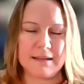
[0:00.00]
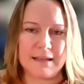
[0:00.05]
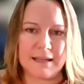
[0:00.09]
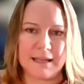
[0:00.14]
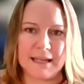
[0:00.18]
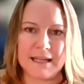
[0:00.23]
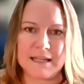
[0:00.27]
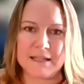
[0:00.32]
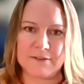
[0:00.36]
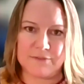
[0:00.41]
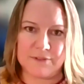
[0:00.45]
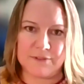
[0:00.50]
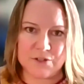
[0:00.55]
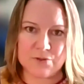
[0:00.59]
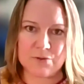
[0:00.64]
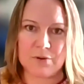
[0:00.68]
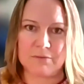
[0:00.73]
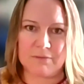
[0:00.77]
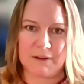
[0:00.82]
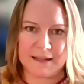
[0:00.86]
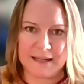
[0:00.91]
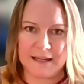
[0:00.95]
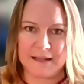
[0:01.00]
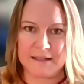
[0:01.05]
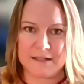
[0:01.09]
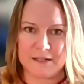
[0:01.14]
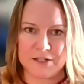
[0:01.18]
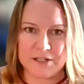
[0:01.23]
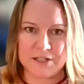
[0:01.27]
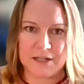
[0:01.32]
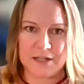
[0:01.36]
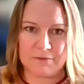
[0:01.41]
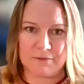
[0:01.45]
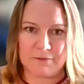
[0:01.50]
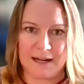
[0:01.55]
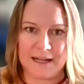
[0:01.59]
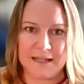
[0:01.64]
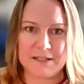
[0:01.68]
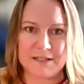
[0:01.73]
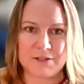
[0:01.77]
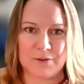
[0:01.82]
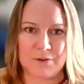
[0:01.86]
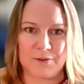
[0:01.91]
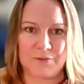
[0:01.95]
individual recognition,
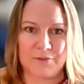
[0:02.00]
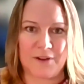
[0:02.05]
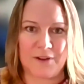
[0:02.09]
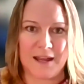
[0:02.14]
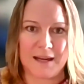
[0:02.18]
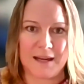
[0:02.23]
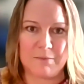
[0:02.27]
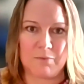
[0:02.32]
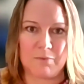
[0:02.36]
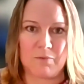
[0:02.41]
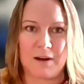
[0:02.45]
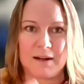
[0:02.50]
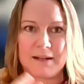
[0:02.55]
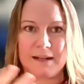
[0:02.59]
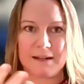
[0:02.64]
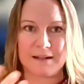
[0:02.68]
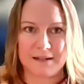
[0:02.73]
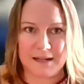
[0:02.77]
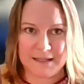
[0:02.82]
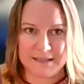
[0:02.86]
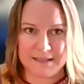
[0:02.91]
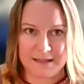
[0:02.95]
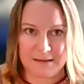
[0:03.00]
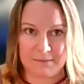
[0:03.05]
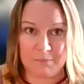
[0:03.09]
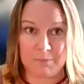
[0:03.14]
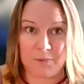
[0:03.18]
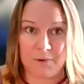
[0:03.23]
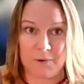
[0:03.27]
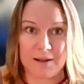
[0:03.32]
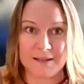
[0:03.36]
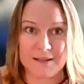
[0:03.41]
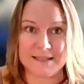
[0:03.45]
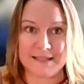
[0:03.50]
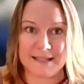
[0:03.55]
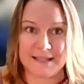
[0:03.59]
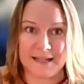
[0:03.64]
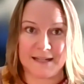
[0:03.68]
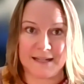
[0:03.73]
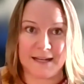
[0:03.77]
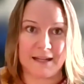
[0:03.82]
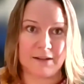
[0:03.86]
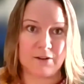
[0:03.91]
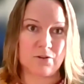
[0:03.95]
right? So if I'm recognizing
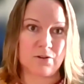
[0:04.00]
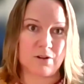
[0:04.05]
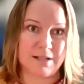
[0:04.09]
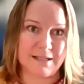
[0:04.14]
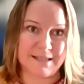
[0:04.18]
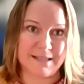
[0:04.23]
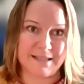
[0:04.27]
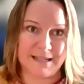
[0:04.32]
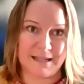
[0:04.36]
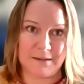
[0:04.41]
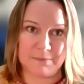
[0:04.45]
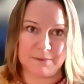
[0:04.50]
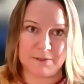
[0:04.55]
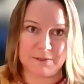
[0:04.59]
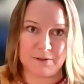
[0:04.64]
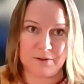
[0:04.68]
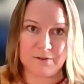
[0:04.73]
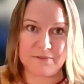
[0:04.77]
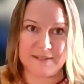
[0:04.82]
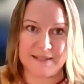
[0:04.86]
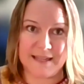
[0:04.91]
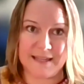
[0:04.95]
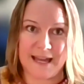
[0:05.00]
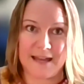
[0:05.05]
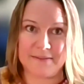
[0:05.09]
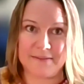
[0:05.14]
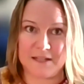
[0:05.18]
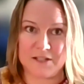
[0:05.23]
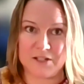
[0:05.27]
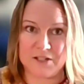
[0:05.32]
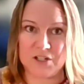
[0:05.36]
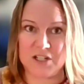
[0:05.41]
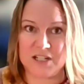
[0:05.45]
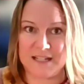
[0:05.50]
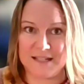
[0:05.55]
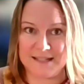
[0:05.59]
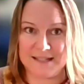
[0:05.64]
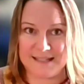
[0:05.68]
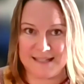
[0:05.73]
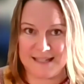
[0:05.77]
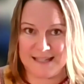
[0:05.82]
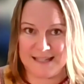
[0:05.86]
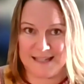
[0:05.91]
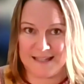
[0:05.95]
Bronson and Christy observes that, then she
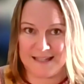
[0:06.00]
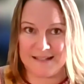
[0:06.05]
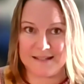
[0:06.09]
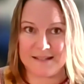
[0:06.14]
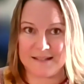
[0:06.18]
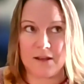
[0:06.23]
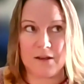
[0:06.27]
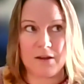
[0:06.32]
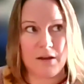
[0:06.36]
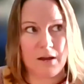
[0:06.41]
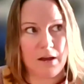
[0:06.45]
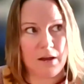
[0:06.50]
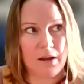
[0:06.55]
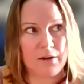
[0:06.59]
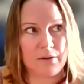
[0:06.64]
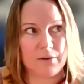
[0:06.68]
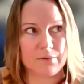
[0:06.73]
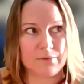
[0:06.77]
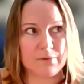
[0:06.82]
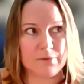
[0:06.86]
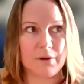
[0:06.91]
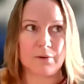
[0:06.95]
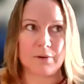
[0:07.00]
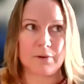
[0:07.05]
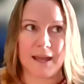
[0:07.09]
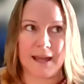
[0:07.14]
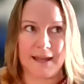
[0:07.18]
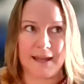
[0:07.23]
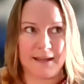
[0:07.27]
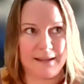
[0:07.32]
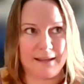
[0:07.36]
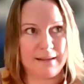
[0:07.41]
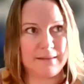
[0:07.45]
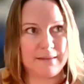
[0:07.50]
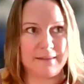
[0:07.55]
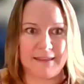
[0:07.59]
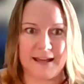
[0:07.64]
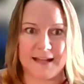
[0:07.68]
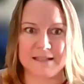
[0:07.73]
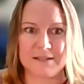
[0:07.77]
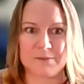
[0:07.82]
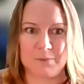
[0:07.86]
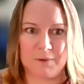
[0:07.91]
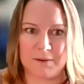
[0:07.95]
sees, oh, okay,
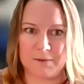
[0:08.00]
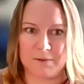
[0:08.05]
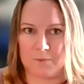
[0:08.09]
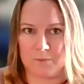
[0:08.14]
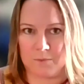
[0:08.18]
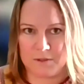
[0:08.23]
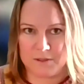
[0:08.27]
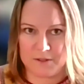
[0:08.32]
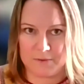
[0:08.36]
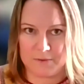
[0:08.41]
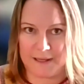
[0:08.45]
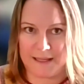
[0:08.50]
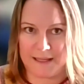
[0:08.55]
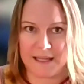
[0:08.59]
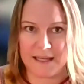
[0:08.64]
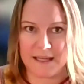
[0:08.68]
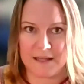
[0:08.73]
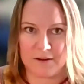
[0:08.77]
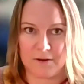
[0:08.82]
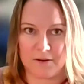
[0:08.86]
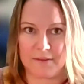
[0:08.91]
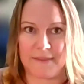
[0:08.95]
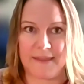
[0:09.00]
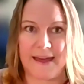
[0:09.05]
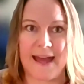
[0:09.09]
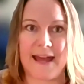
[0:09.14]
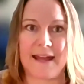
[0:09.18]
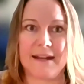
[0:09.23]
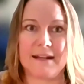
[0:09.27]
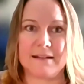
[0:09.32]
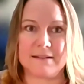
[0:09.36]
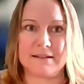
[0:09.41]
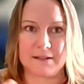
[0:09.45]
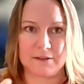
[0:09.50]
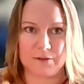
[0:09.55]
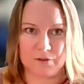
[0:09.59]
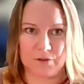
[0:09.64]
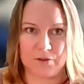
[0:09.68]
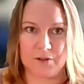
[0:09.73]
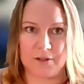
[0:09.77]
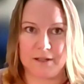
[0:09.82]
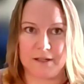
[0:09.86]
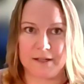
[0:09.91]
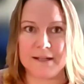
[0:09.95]
that's what we're doing here. That is a
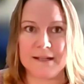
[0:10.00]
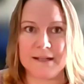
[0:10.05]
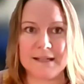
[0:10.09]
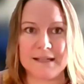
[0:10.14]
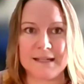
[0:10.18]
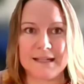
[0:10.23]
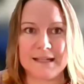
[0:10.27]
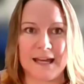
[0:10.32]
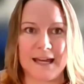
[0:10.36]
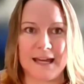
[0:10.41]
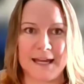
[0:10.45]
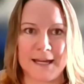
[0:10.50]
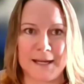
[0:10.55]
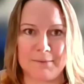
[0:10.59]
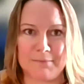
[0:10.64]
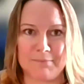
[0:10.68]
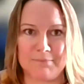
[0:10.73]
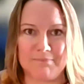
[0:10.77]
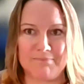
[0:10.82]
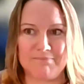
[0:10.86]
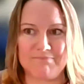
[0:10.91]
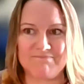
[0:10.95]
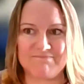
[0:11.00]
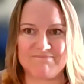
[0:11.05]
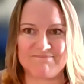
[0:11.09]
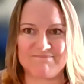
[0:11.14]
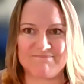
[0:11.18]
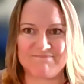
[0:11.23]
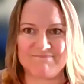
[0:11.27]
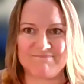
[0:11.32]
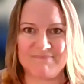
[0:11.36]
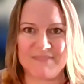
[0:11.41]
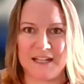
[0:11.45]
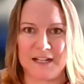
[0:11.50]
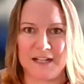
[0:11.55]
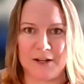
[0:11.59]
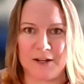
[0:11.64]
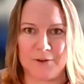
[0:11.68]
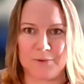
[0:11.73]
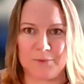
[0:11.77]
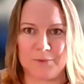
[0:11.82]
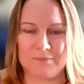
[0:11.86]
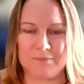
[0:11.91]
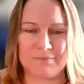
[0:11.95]
good, you
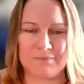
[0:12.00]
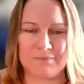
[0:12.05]
know,